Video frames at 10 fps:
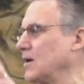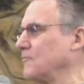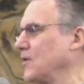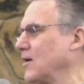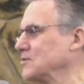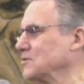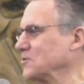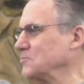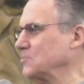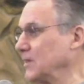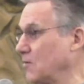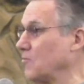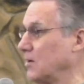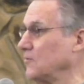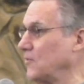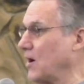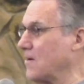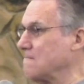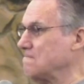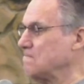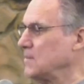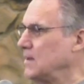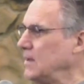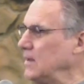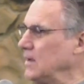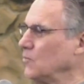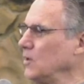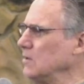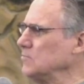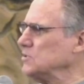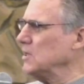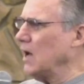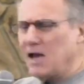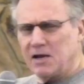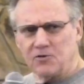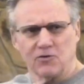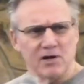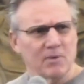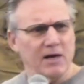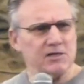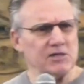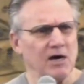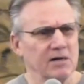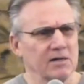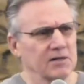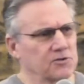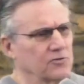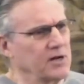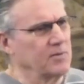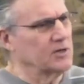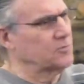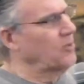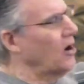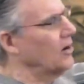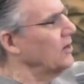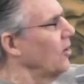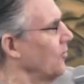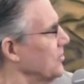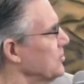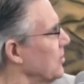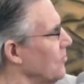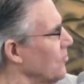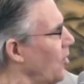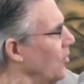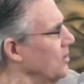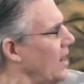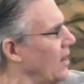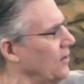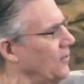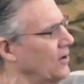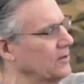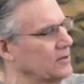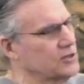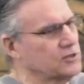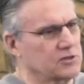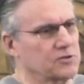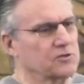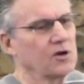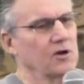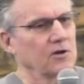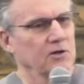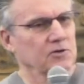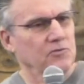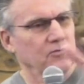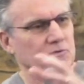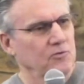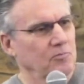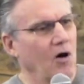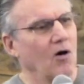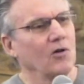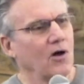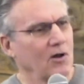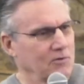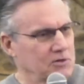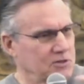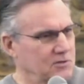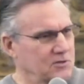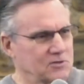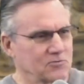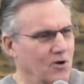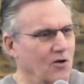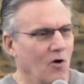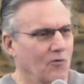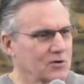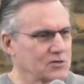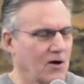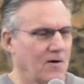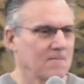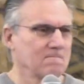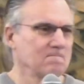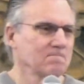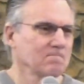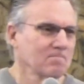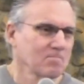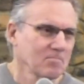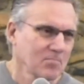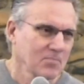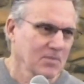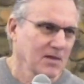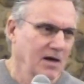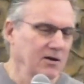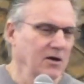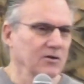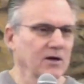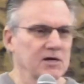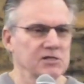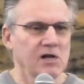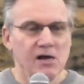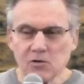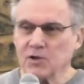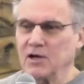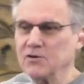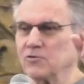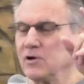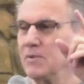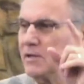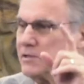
the campfire, so to speak. They're around the fire. And one of them said, I had a dream last night, and this dream, this barley loaf just come rolling down the hill and just, just, just maul all of us, run over us all. And the other guy said, I know what that dream